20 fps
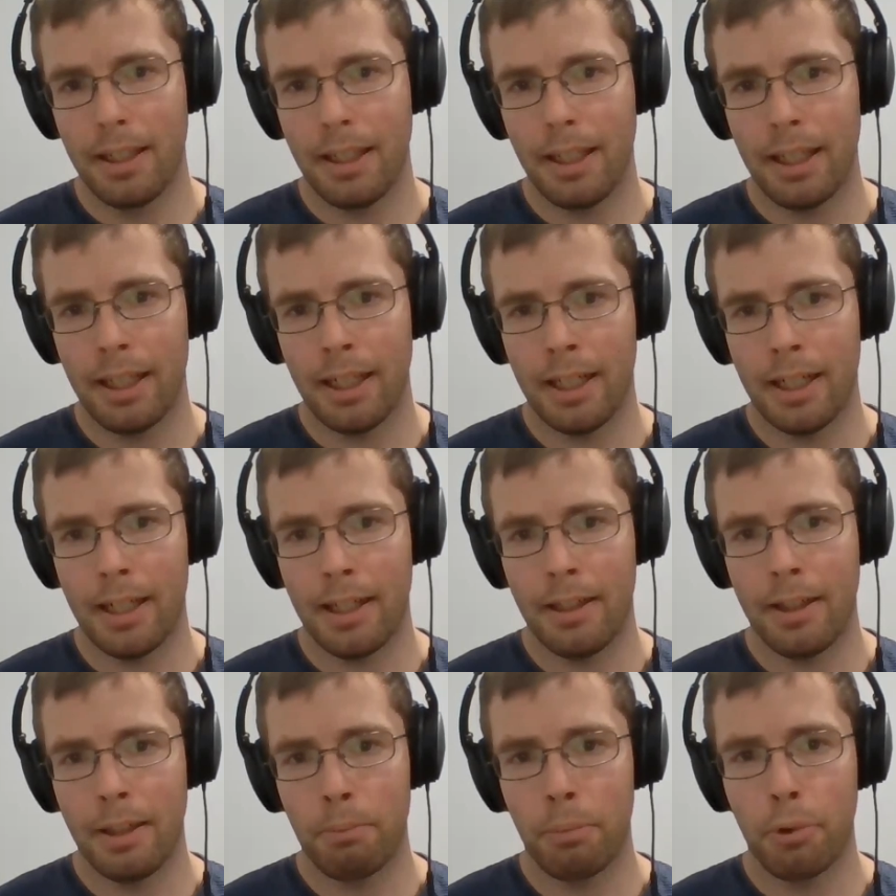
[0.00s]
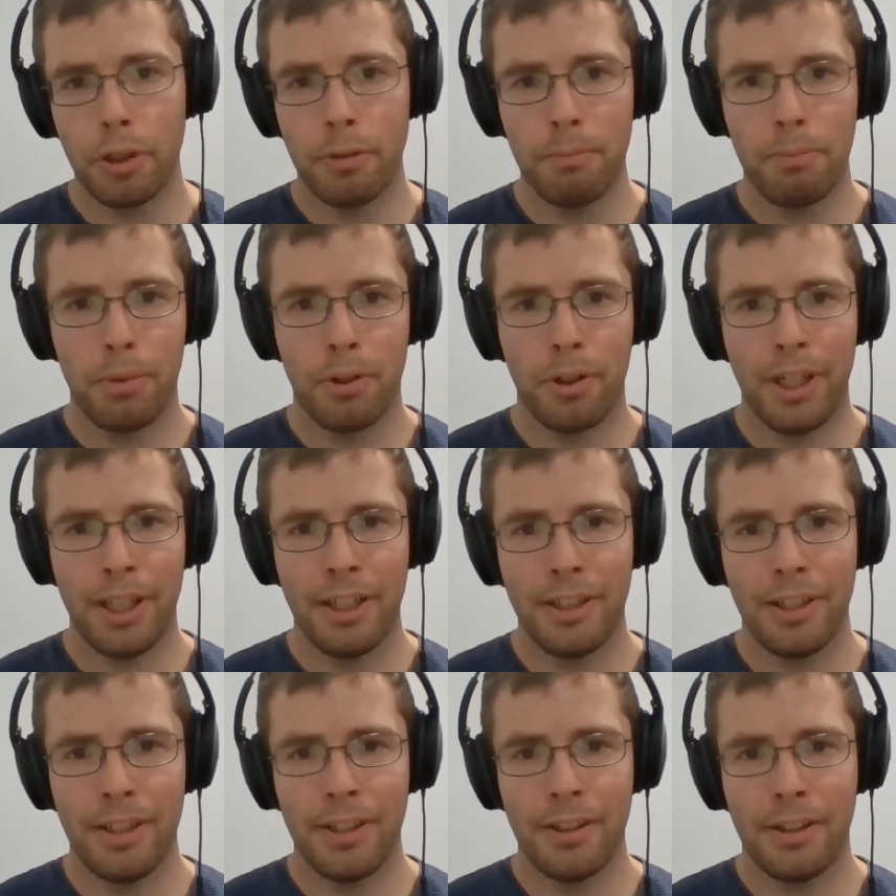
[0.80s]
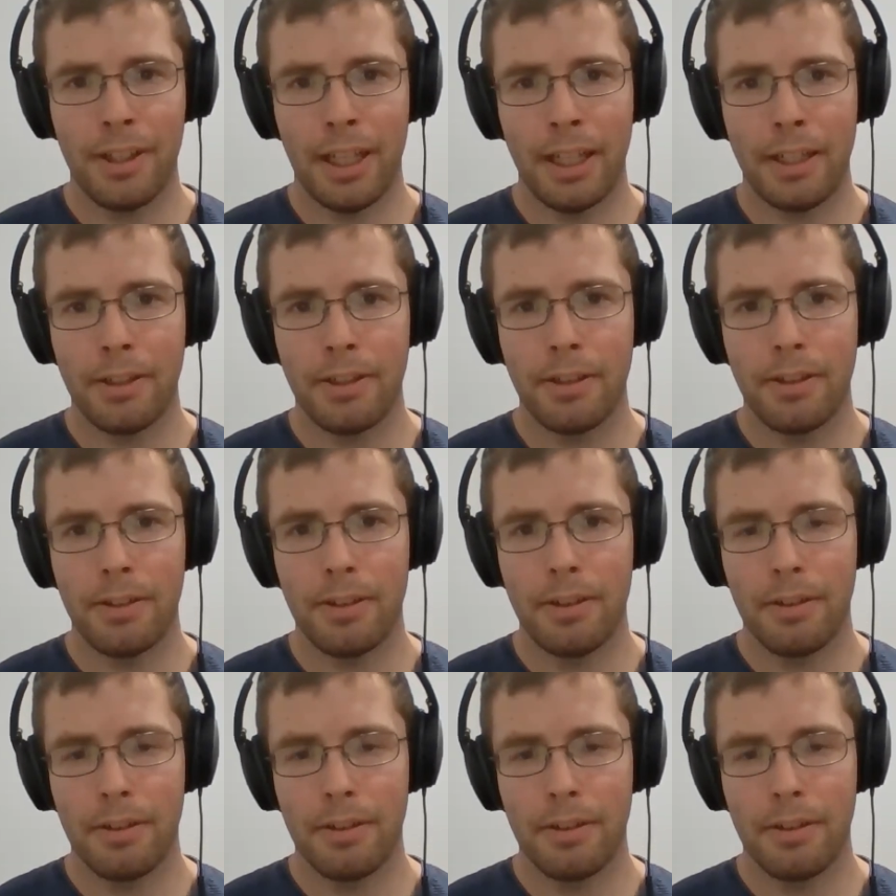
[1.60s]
The important point is that